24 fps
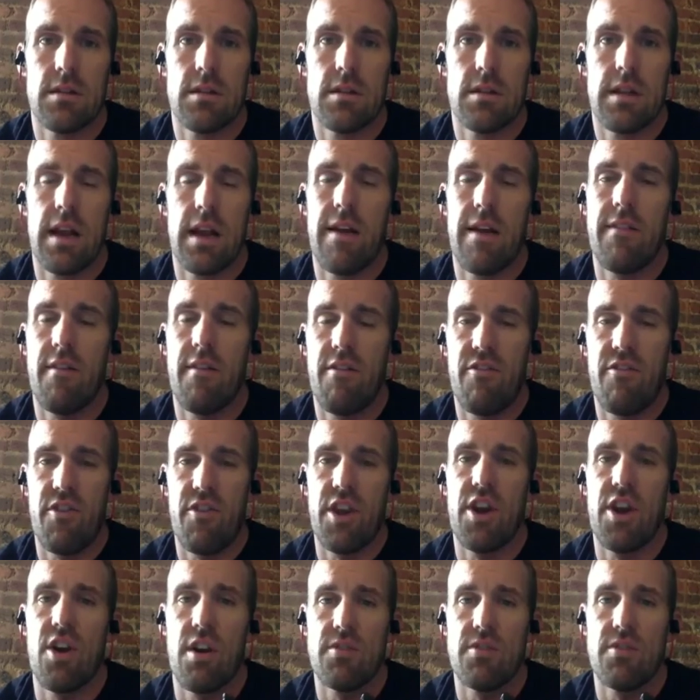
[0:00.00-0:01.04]
I have a
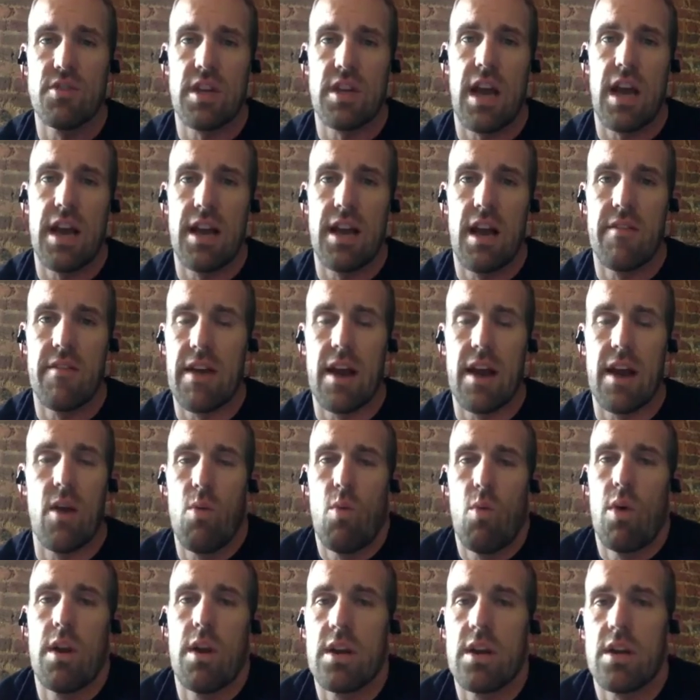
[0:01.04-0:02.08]
fear of skydiving. I don't
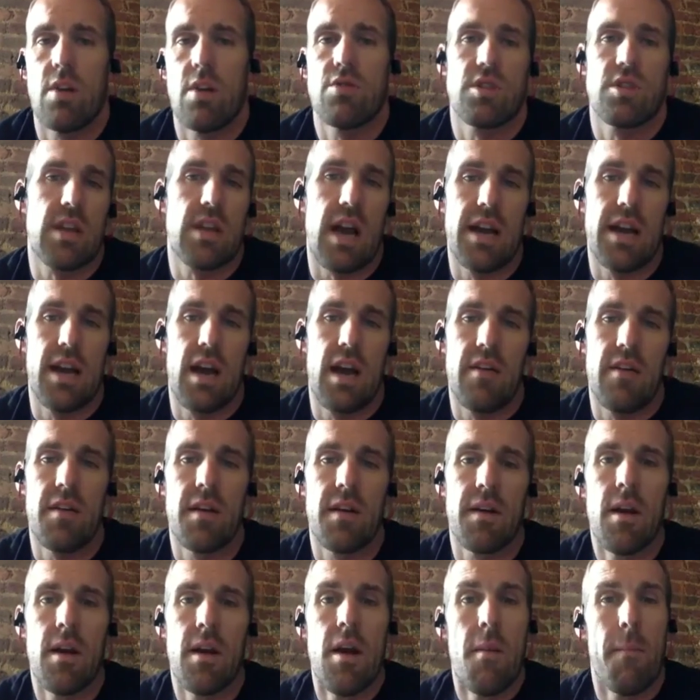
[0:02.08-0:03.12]
want to go skydiving,
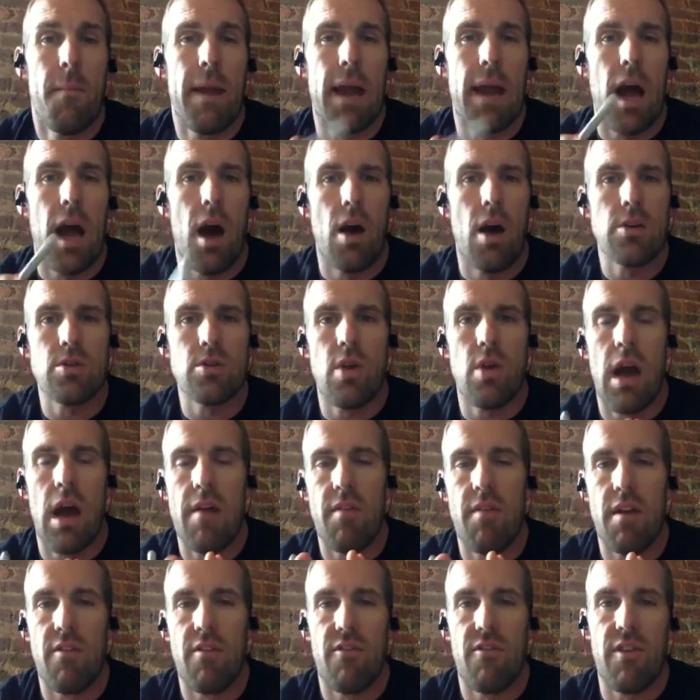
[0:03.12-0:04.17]
but I also have
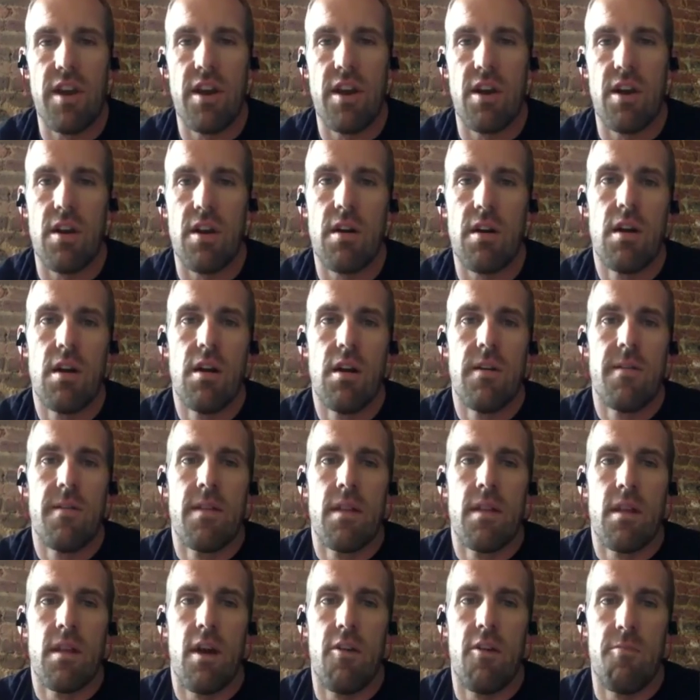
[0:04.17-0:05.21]
a fear
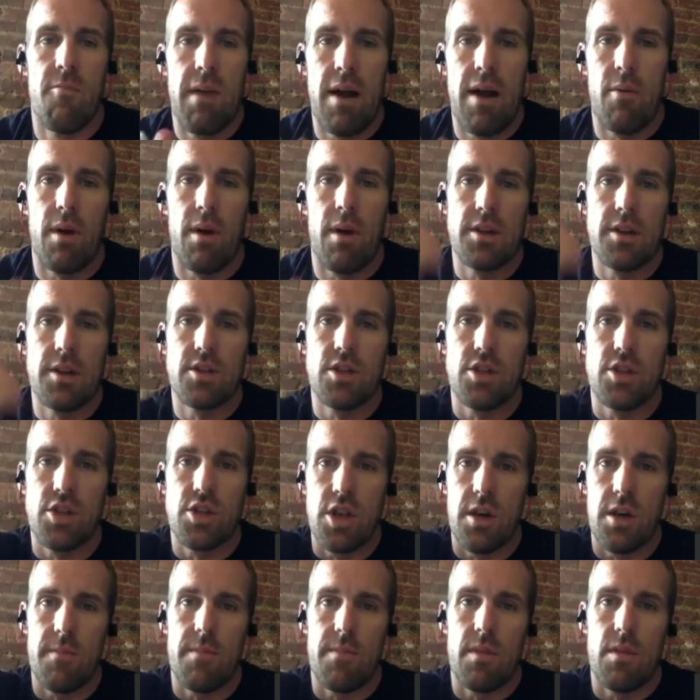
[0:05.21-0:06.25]
of my
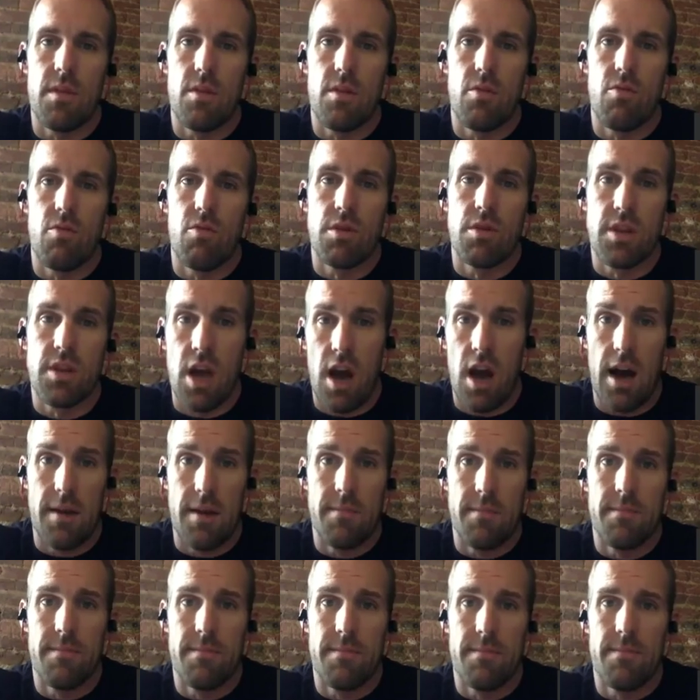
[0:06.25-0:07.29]
relationship with God.
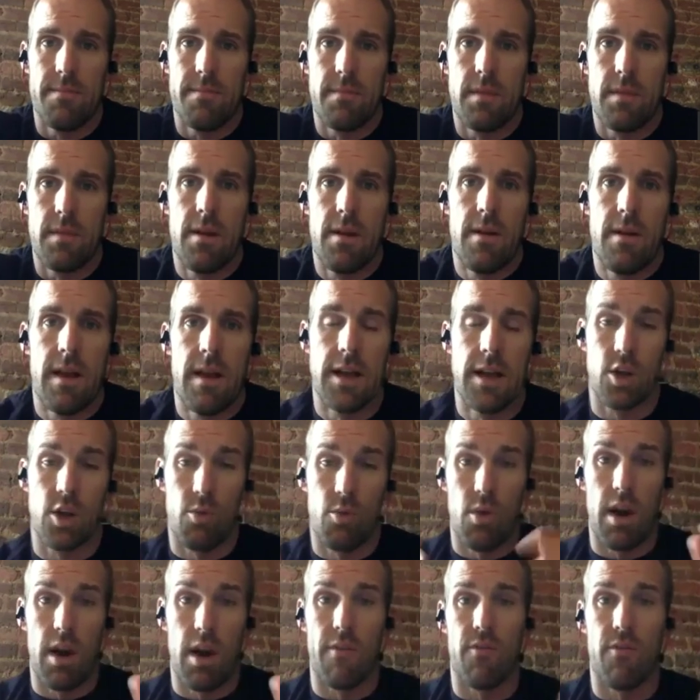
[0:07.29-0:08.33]
It's a
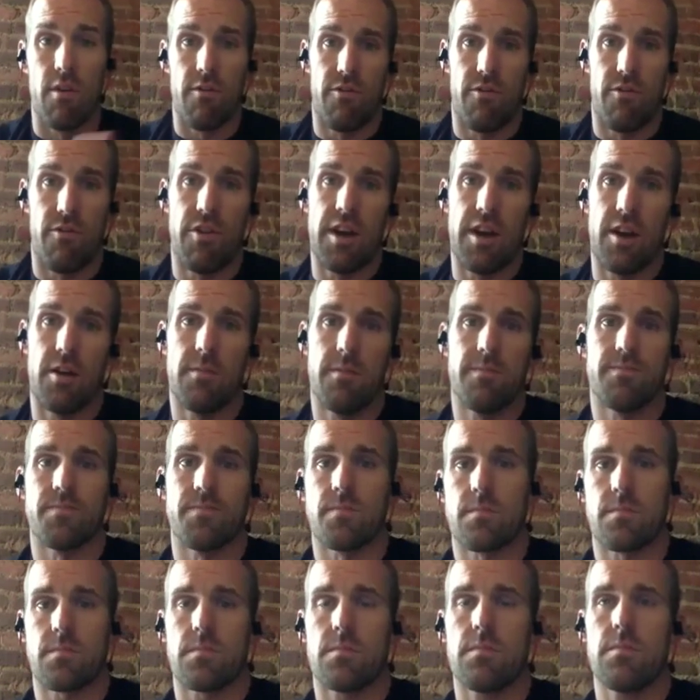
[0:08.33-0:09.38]
reverent fear,
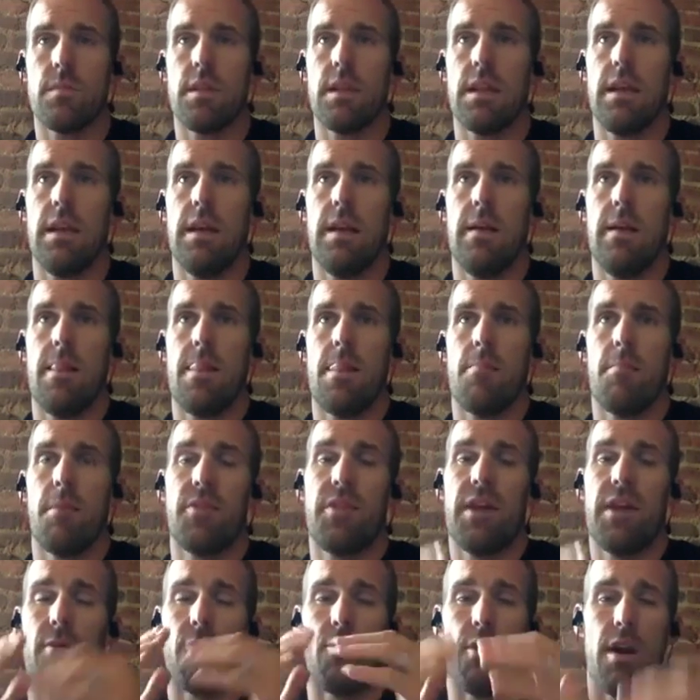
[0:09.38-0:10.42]
but
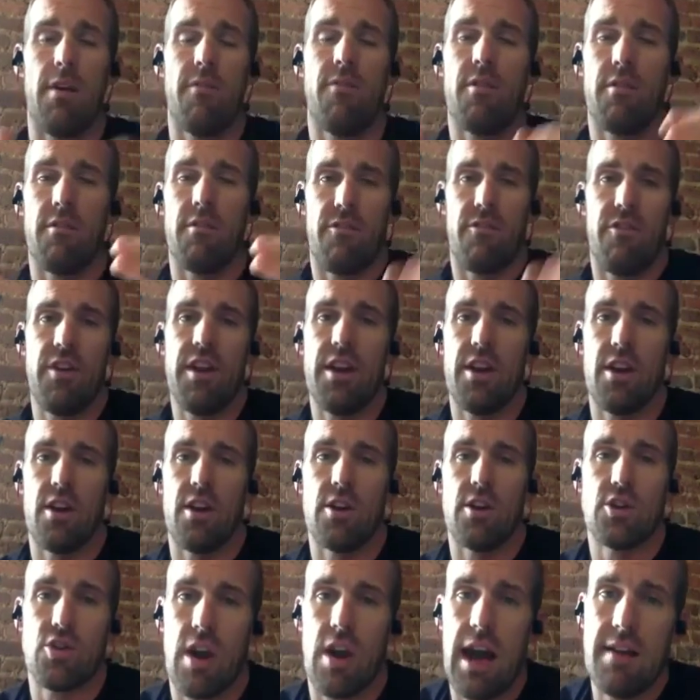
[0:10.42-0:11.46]
that reverent fear
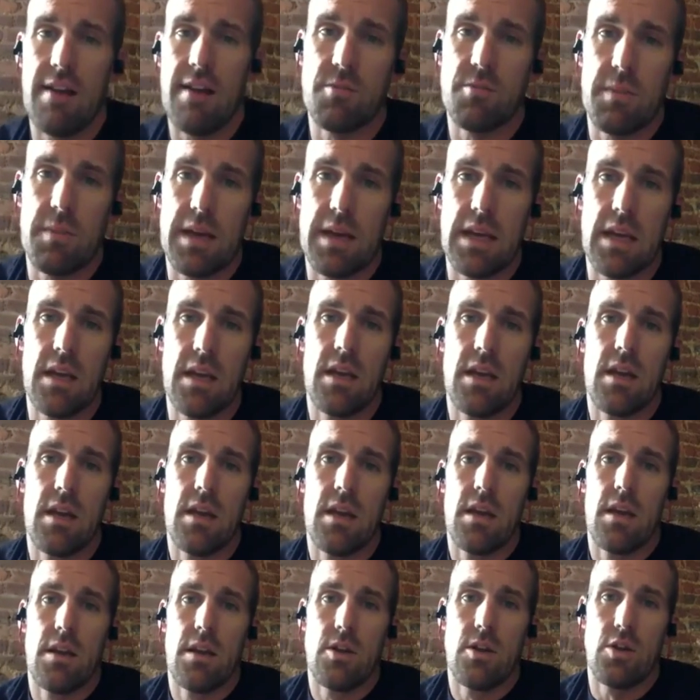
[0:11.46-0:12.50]
drives me
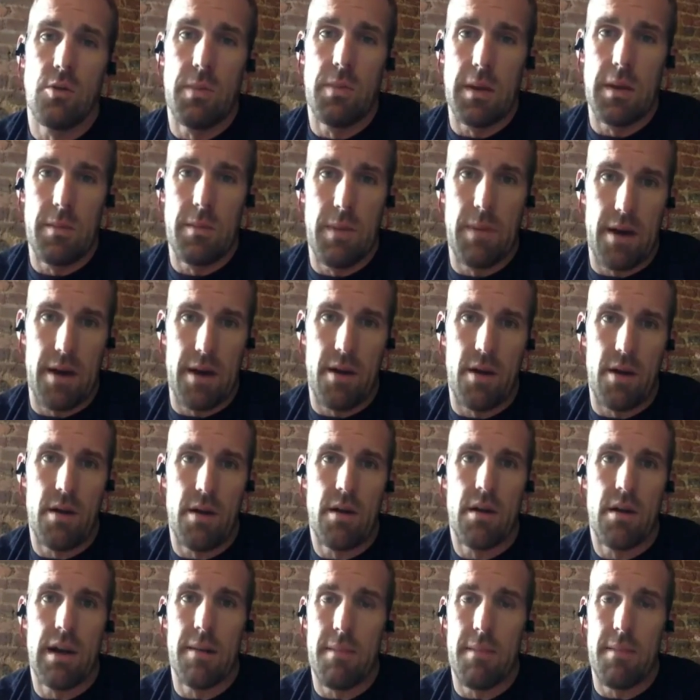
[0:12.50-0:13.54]
to be better
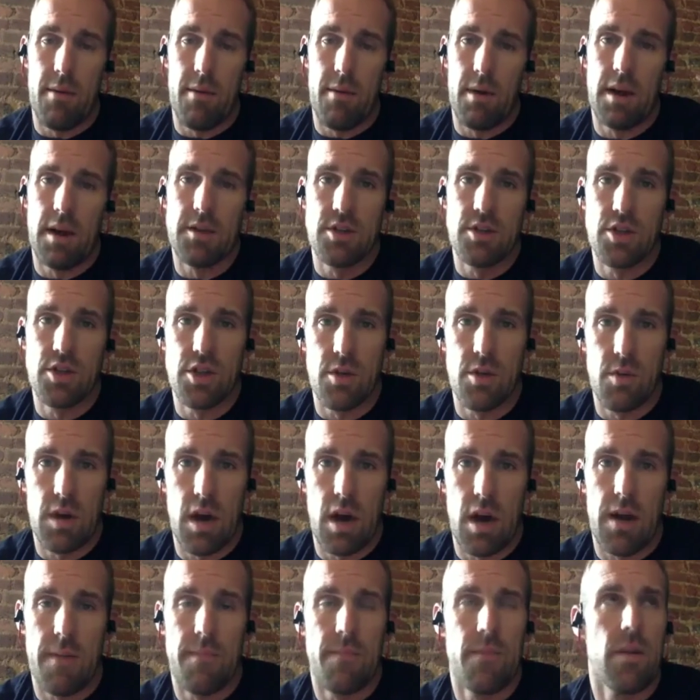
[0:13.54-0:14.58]
in my relationship with
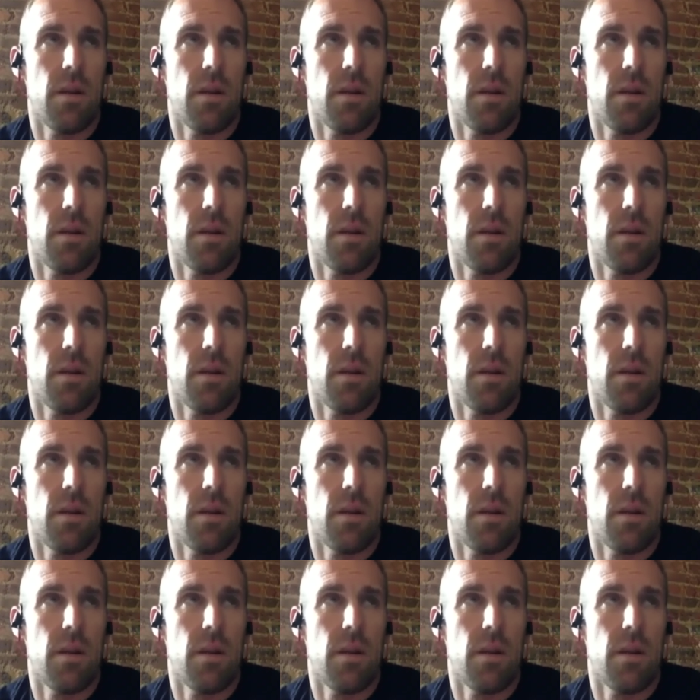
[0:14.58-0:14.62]
God.